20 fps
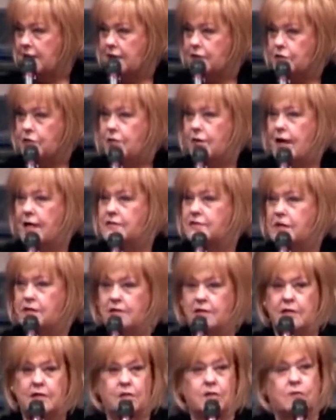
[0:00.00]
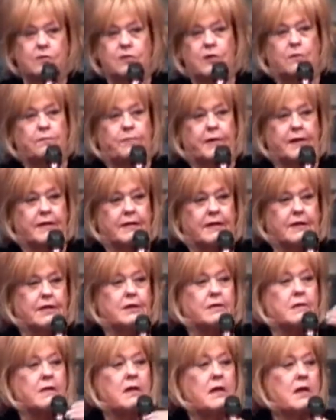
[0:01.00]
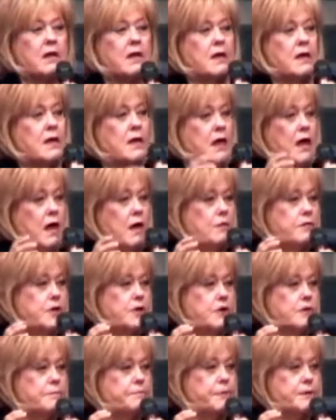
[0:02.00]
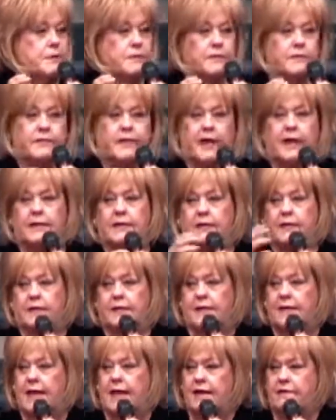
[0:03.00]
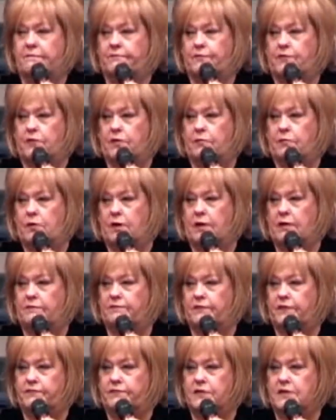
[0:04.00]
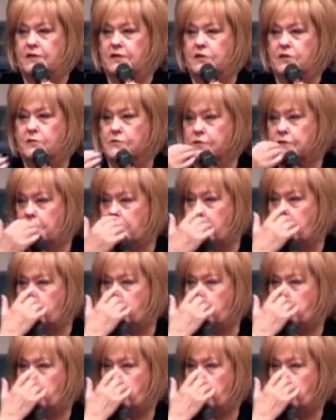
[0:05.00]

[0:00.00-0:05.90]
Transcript: You guys, none of you don't pay the co- on the computer. They had to get a name for it. What, 15 years ago?